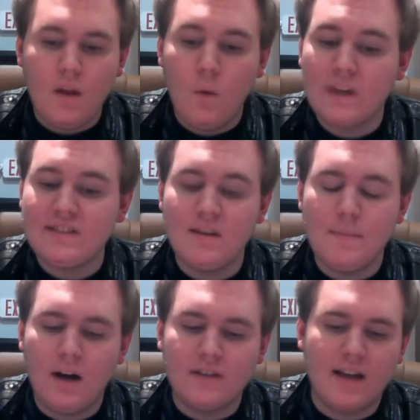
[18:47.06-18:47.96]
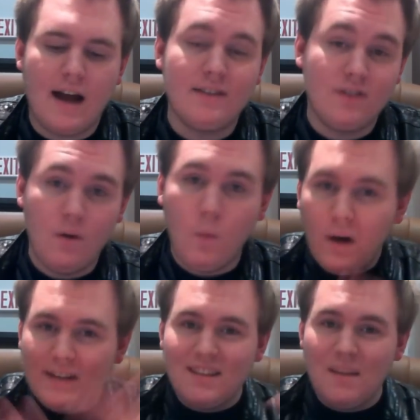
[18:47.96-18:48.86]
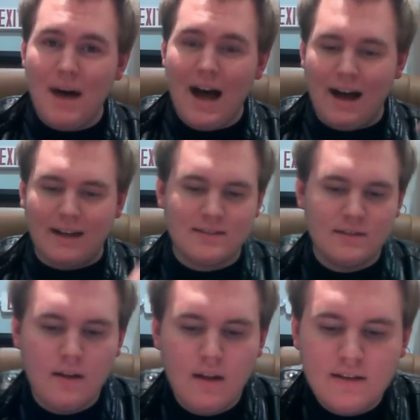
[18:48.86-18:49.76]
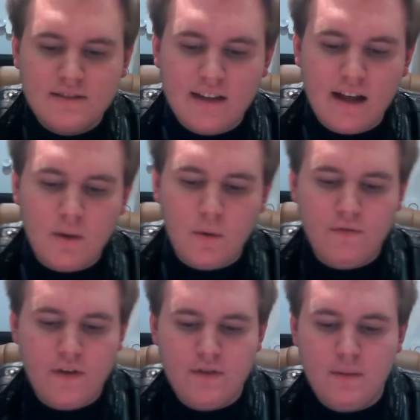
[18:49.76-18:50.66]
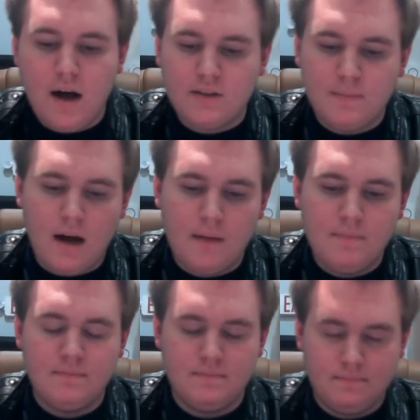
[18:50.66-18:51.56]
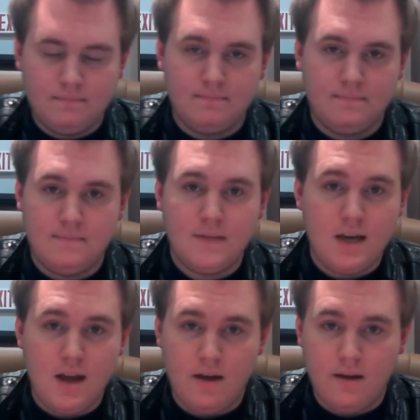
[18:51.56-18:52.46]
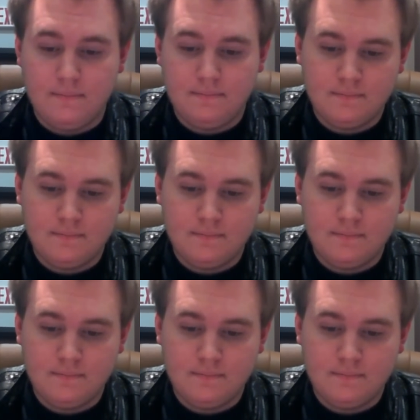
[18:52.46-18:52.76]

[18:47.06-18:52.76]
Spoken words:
What's in the box, guys? What's in the box? Sigelli 150 box mod, duh.